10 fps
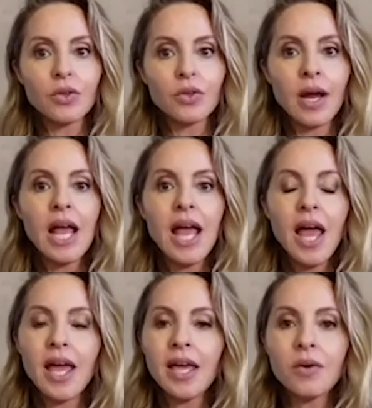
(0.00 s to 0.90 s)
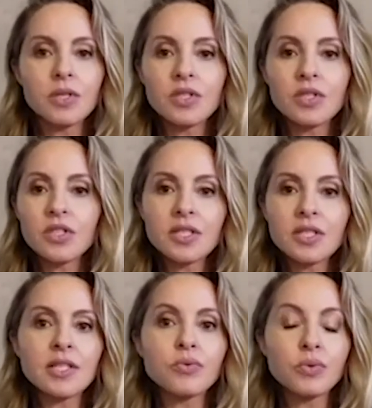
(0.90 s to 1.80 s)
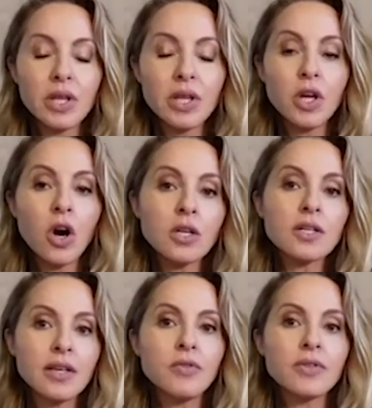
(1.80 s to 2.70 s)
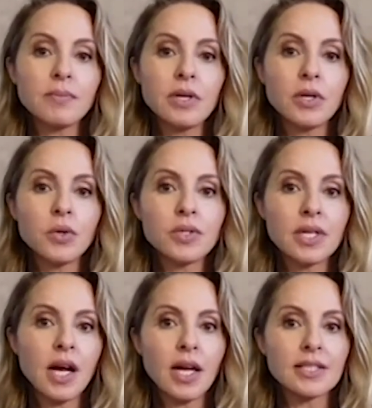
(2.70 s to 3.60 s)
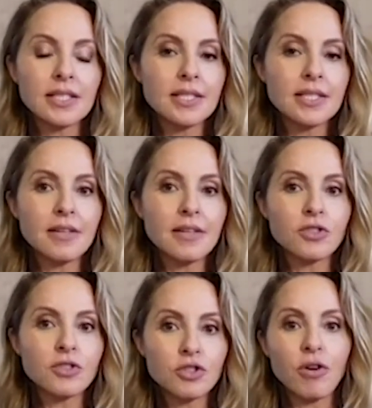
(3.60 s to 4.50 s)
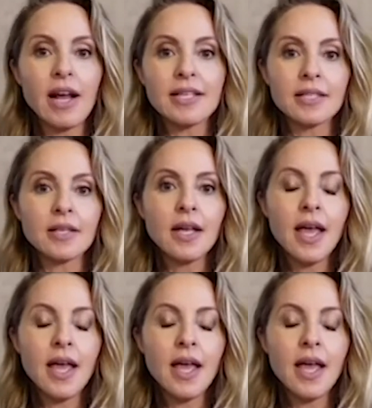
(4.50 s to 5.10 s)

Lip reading: right? It's really hard to live with somebody who's in a constant state of stress and